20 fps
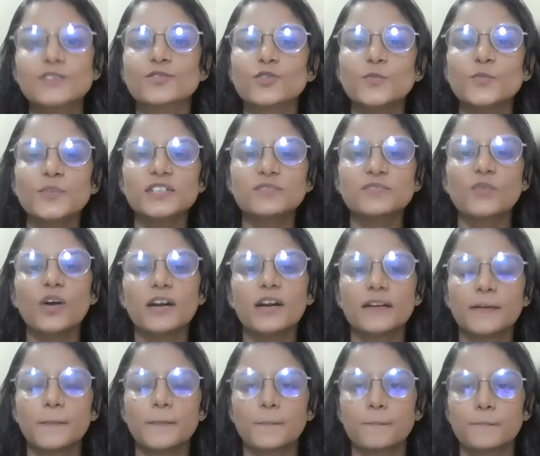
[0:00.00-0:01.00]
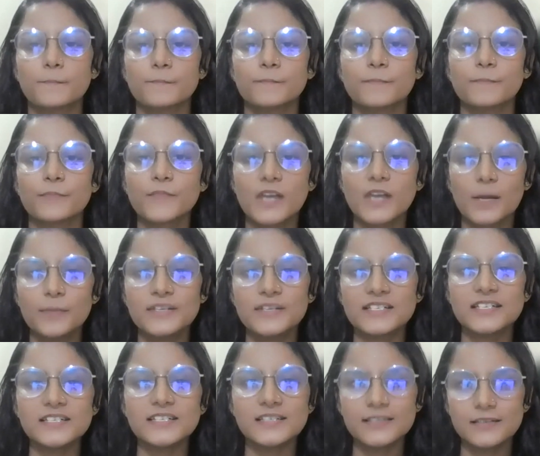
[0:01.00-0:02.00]
Zoom is what? A
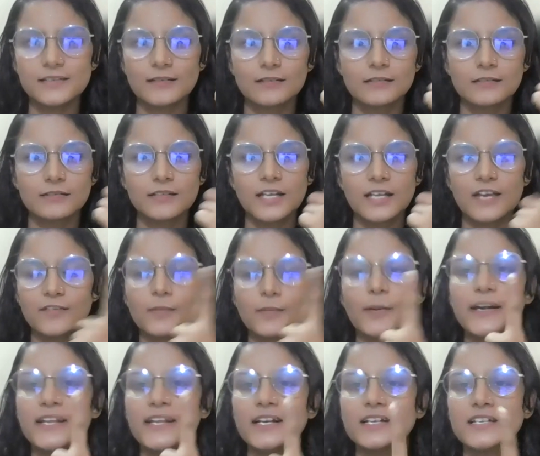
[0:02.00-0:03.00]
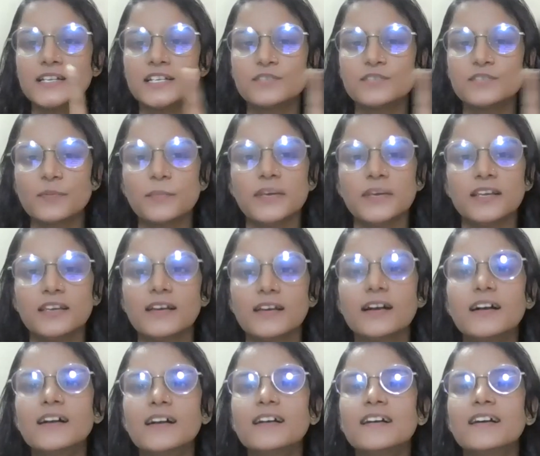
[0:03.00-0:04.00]
business? Everybody agrees with me.
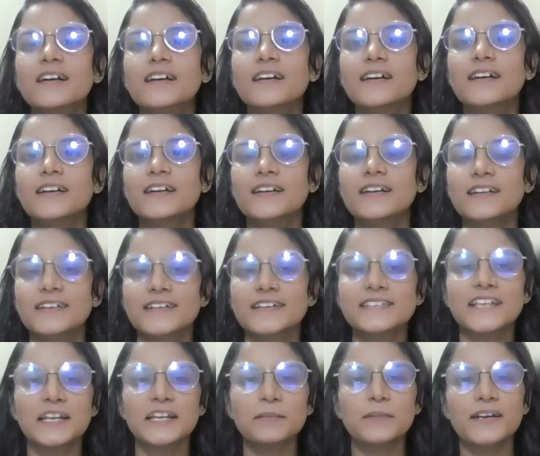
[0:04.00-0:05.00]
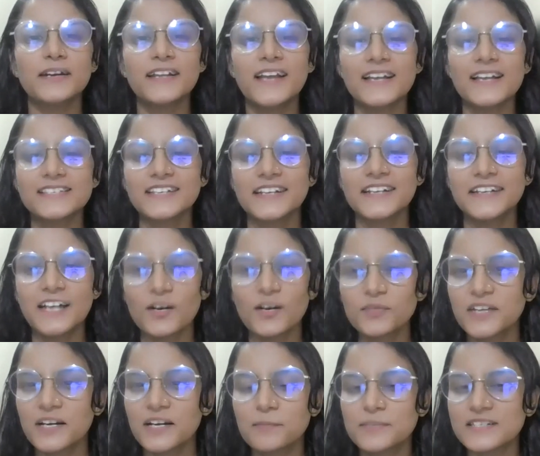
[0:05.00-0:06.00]
Does anybody has any
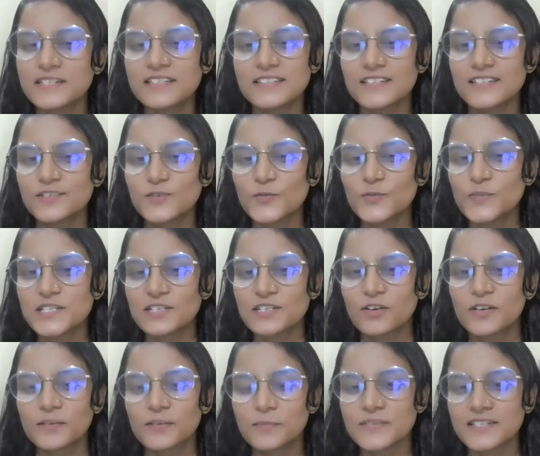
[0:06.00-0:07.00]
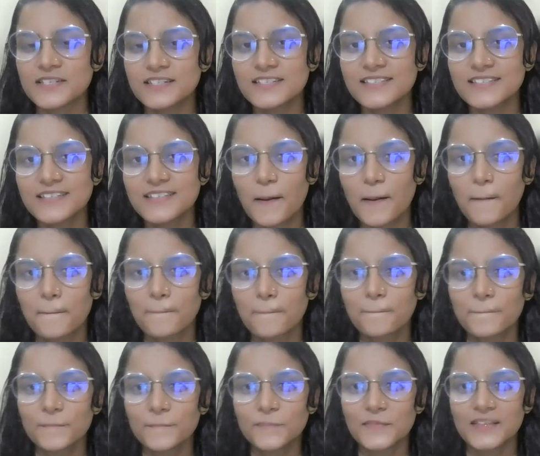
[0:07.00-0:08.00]
doubt that Zoom is not a business?
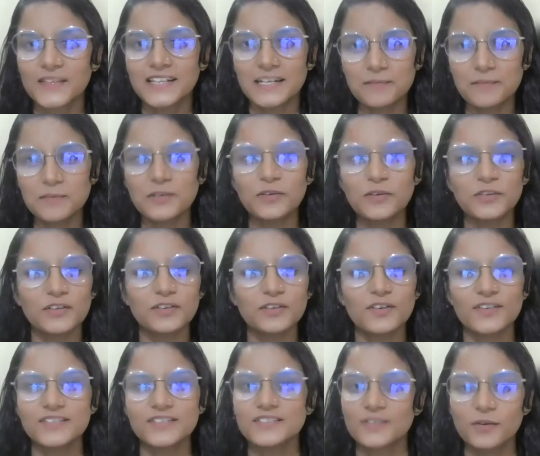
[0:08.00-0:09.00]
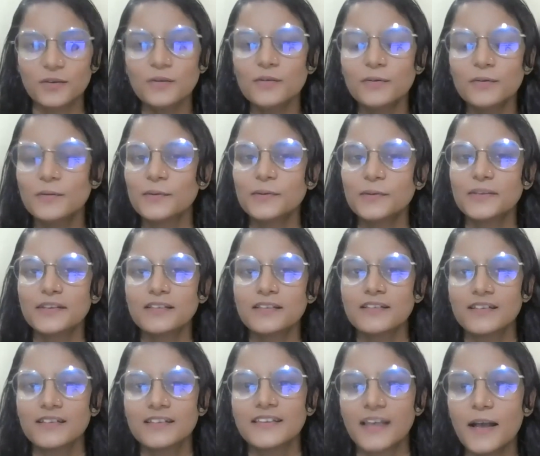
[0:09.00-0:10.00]
Let me know your thoughts. No?
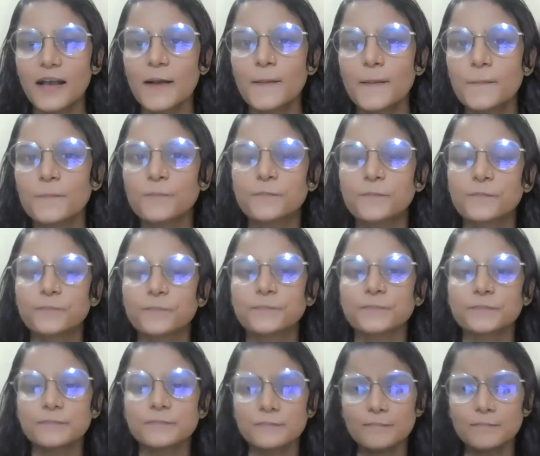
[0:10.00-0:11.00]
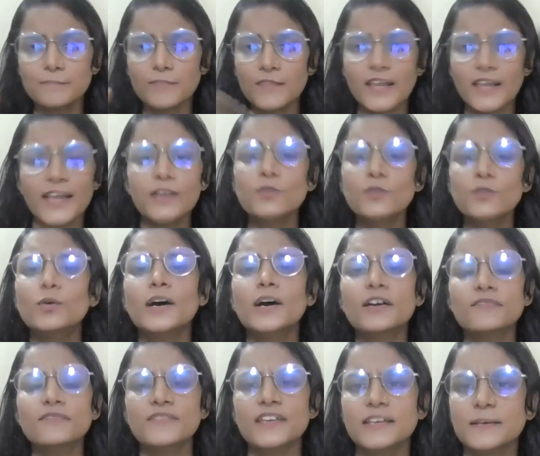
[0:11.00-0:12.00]
Yeah? And who
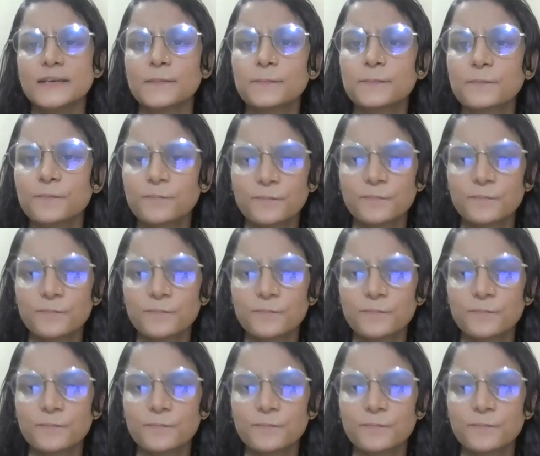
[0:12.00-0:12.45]
are we?